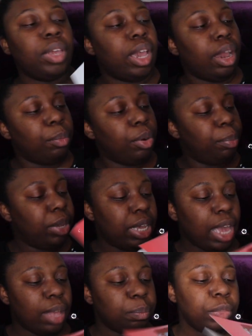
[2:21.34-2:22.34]
camera, but
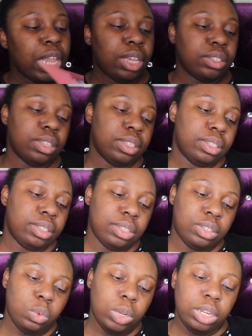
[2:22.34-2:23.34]
yeah. So this is a
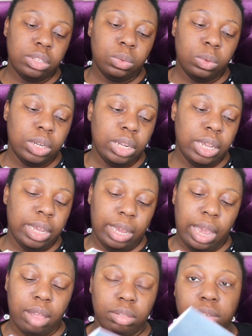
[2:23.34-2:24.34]
2020
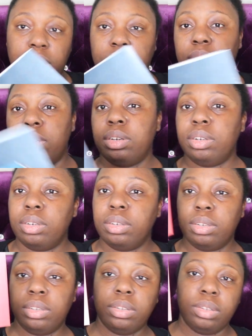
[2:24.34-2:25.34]
calendar.
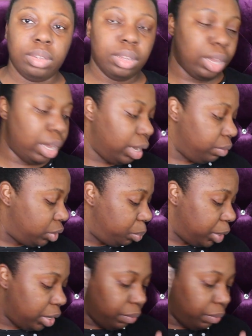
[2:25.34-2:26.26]
Can't have too many